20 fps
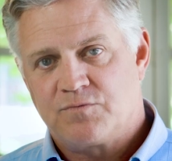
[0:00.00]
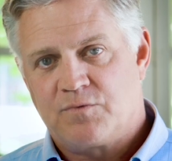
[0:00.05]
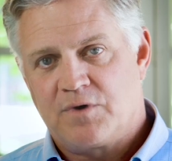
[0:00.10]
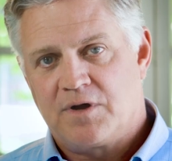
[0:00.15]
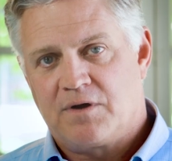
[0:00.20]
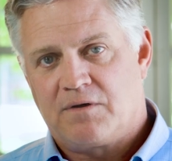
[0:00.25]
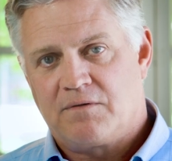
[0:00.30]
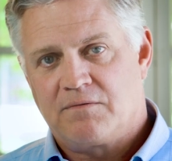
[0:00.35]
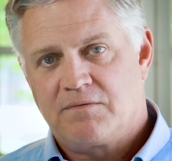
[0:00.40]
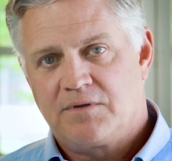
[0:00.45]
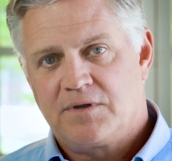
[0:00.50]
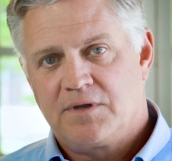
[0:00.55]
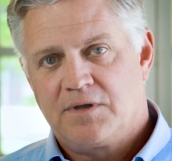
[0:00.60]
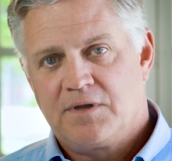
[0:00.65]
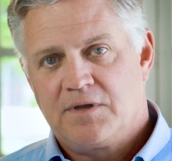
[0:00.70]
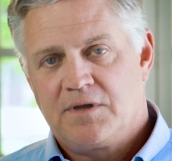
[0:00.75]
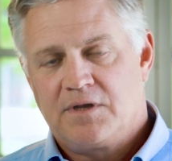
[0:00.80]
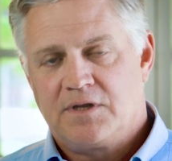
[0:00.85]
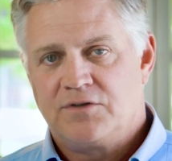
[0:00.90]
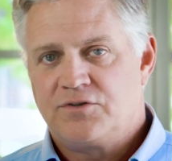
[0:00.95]
well.
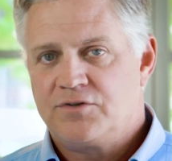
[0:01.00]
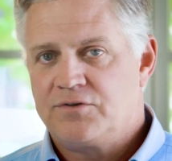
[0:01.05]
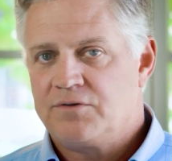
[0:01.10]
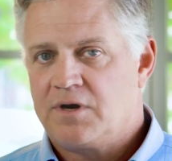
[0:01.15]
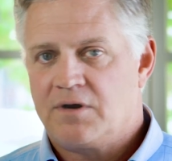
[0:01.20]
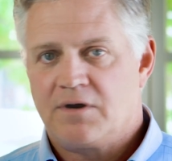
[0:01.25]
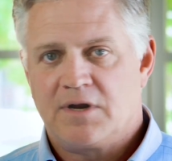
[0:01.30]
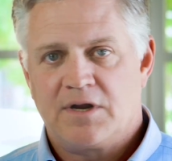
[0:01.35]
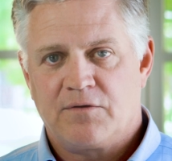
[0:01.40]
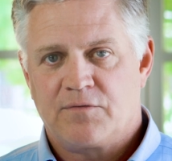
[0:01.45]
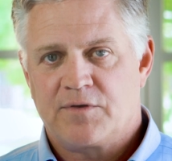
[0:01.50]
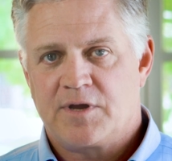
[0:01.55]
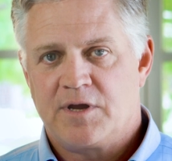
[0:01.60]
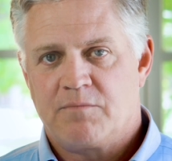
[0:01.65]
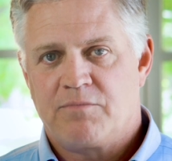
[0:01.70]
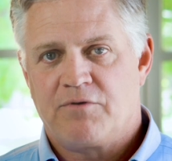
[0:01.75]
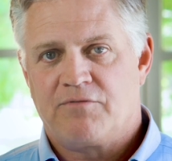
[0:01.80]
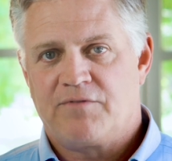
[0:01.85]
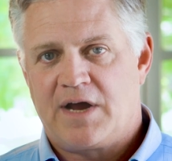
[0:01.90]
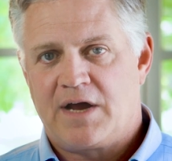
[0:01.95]
And to our
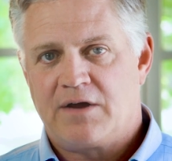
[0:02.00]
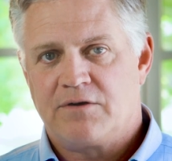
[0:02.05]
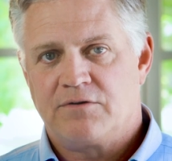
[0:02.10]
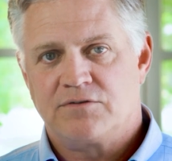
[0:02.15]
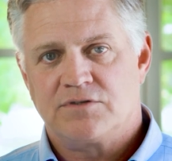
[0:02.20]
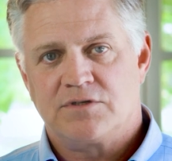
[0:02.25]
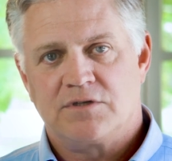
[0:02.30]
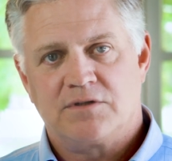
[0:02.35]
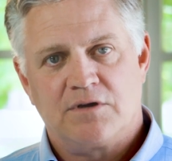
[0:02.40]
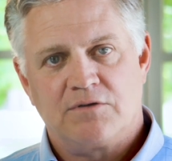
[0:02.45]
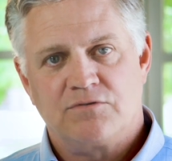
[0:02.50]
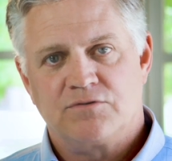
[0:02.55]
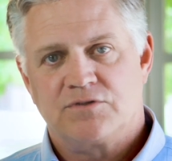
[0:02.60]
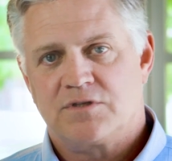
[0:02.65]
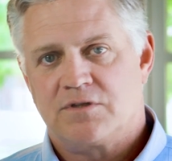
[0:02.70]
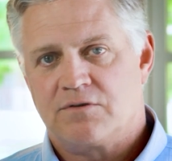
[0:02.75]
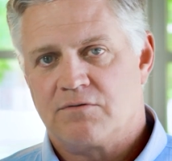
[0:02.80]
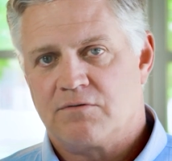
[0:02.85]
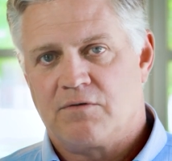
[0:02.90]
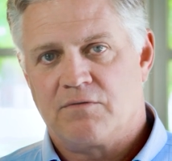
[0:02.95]
healthcare providers and
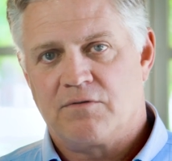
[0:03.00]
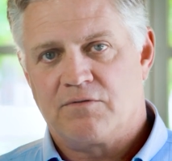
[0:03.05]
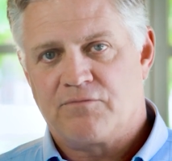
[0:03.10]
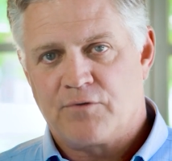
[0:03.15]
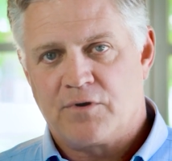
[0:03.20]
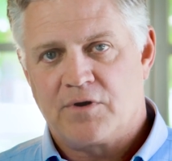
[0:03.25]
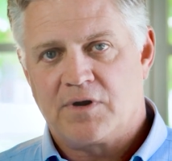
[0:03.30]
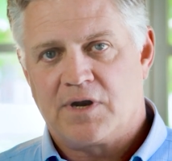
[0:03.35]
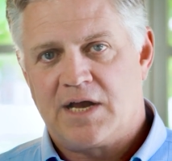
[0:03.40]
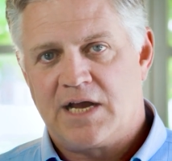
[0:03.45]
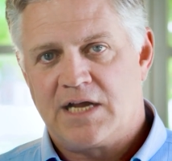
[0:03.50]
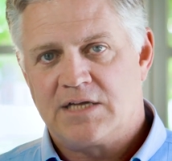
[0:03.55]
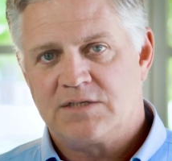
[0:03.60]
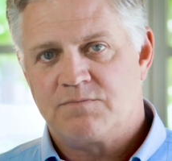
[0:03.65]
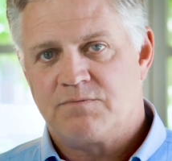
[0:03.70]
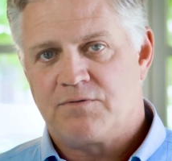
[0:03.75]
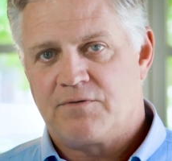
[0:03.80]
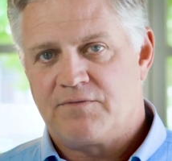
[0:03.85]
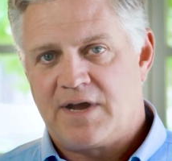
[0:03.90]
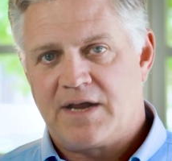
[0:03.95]
those that are on the front lines
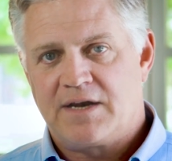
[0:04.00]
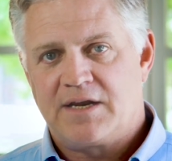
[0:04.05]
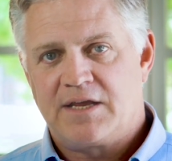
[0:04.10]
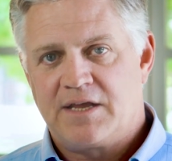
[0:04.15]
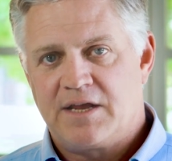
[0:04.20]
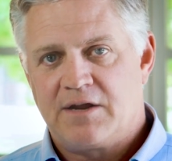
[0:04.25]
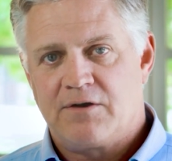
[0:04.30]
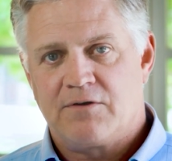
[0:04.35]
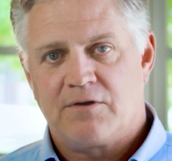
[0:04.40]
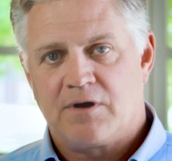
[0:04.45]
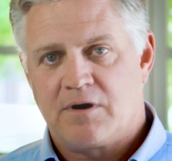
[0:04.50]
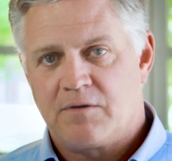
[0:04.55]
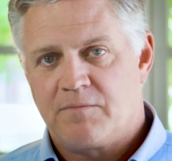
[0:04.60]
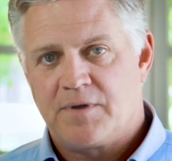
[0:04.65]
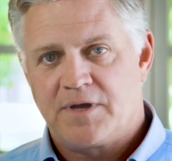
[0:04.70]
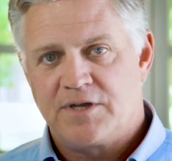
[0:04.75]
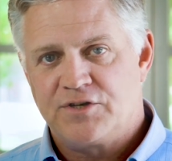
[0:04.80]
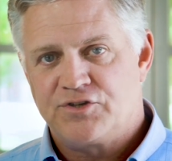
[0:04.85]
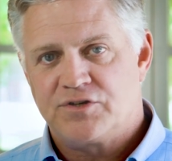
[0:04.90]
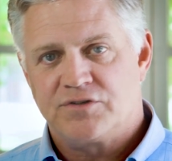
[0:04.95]
providing care to our
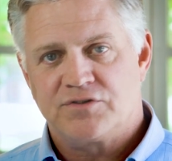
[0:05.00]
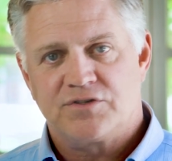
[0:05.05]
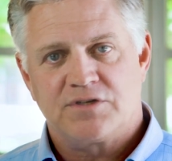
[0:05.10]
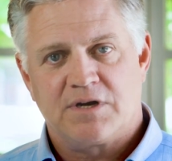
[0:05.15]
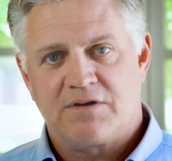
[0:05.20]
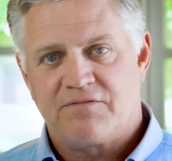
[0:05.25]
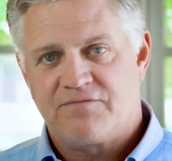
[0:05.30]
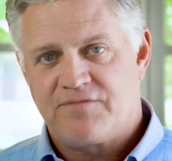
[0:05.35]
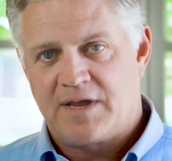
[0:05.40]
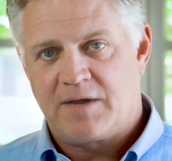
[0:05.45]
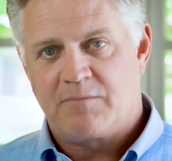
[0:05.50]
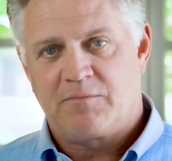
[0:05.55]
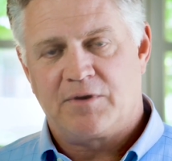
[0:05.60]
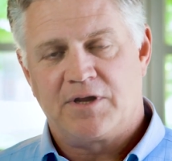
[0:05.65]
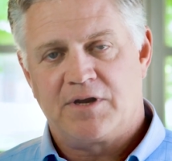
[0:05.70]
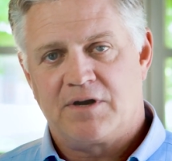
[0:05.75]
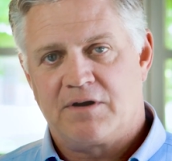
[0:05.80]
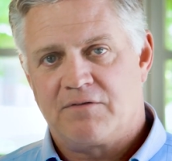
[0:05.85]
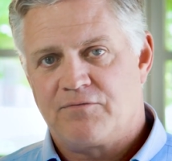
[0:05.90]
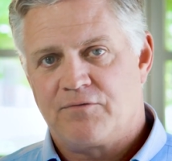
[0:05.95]
patients and our
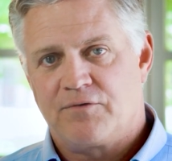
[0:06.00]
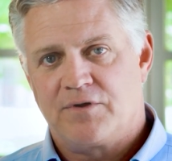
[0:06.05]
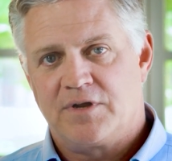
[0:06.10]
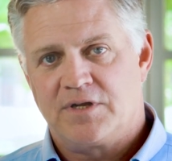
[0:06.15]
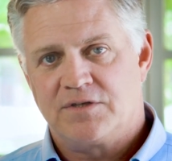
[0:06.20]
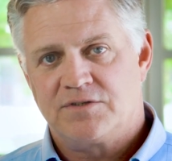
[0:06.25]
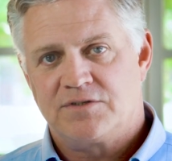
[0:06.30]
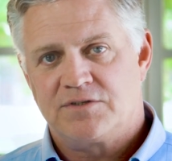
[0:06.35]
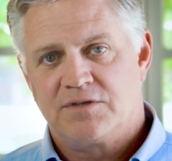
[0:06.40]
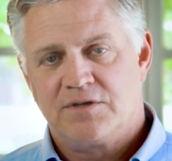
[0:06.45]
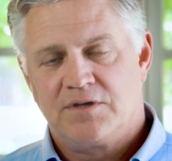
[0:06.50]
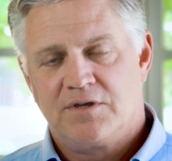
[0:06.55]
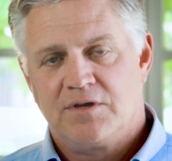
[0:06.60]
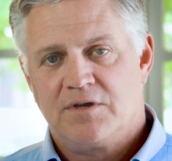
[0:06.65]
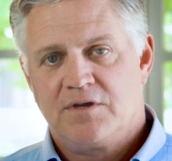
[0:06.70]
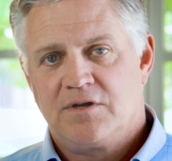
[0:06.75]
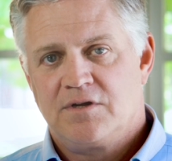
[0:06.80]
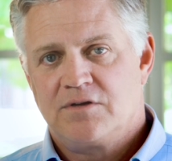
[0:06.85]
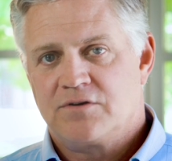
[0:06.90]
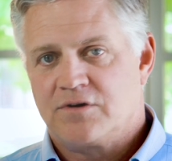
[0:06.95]
family and our friends,
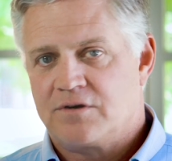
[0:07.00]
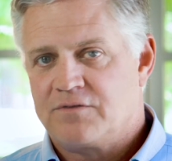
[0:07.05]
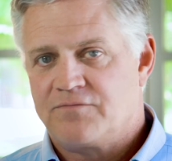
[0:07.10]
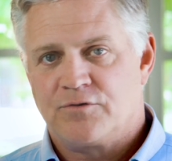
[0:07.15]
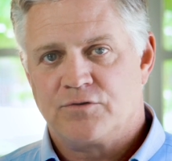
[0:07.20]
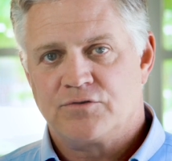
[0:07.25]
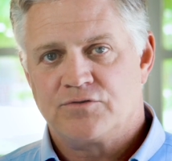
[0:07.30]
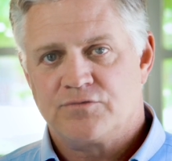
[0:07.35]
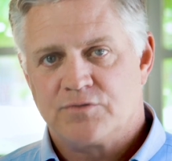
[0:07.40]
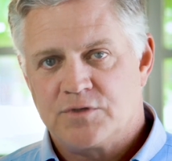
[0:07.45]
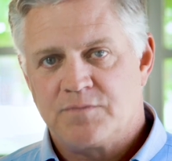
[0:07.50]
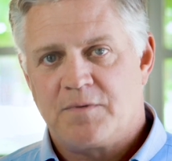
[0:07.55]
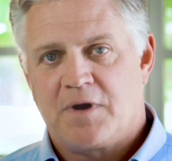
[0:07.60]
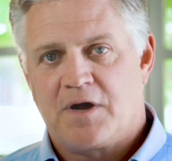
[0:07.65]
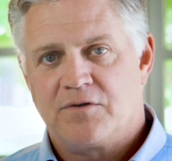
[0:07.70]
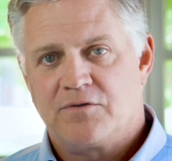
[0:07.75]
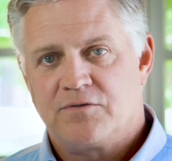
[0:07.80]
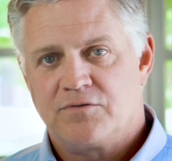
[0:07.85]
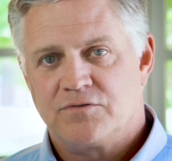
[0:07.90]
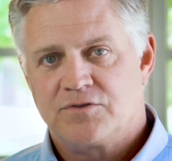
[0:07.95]
to our first
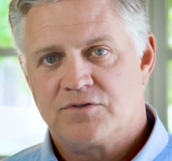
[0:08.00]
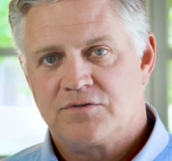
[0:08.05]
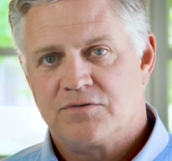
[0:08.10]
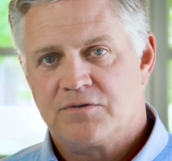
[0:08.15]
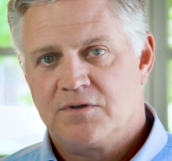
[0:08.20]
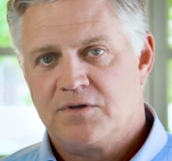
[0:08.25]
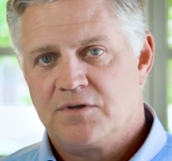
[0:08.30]
responders,